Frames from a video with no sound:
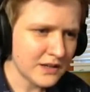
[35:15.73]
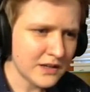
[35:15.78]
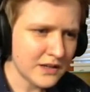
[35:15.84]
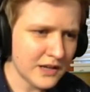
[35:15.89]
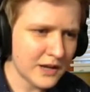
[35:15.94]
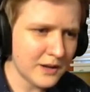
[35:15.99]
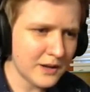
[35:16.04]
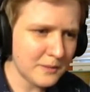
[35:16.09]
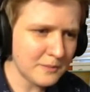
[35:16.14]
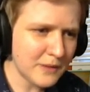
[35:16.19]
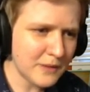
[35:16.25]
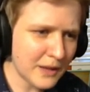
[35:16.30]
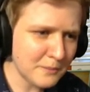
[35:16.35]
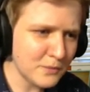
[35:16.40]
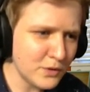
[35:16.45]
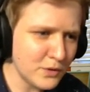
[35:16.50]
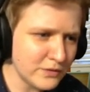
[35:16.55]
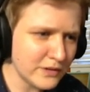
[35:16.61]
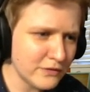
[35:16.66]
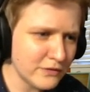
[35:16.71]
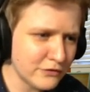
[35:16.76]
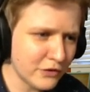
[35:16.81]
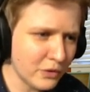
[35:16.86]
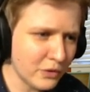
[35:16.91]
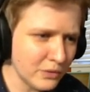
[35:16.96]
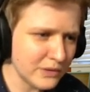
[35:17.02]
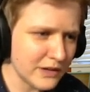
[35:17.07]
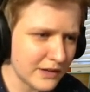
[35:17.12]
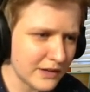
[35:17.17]
Uh, not moving
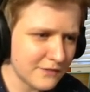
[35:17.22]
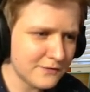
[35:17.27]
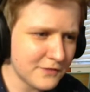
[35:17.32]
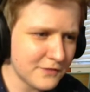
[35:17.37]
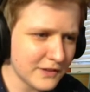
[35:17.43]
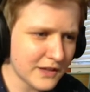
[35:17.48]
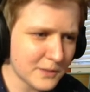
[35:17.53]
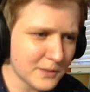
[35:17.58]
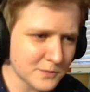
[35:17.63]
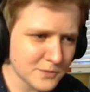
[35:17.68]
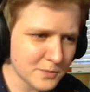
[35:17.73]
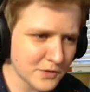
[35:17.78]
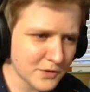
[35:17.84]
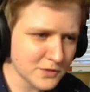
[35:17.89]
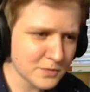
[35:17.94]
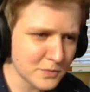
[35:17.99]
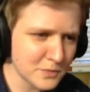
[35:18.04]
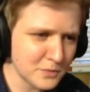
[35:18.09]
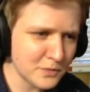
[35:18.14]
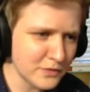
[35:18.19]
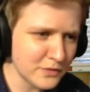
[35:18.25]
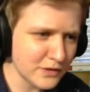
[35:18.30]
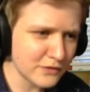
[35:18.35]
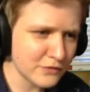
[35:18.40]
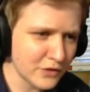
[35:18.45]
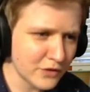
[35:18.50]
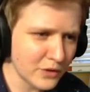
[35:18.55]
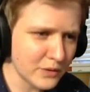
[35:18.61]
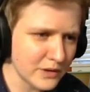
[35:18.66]
forward. I feel like I'm supposed to be moving
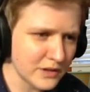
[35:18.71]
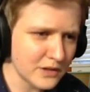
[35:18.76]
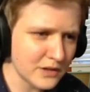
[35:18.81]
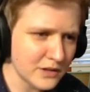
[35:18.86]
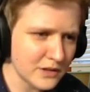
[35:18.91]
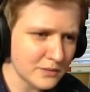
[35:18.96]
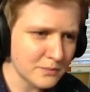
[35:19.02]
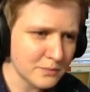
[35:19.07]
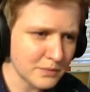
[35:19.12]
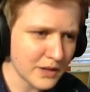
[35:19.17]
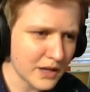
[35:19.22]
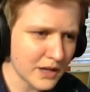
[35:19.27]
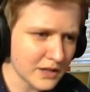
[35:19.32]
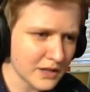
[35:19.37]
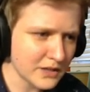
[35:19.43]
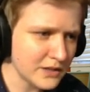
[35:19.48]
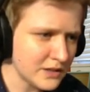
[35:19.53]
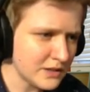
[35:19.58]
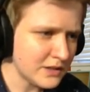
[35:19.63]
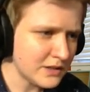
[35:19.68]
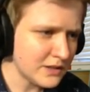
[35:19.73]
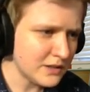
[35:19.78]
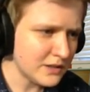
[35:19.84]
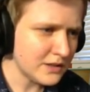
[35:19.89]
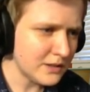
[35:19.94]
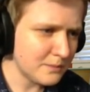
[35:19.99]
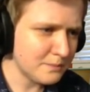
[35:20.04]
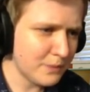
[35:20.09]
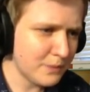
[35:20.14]
forward. Block,
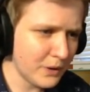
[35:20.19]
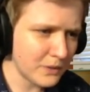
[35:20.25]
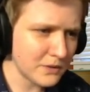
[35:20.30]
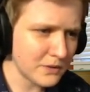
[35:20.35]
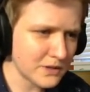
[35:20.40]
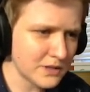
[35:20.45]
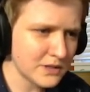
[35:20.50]
poke.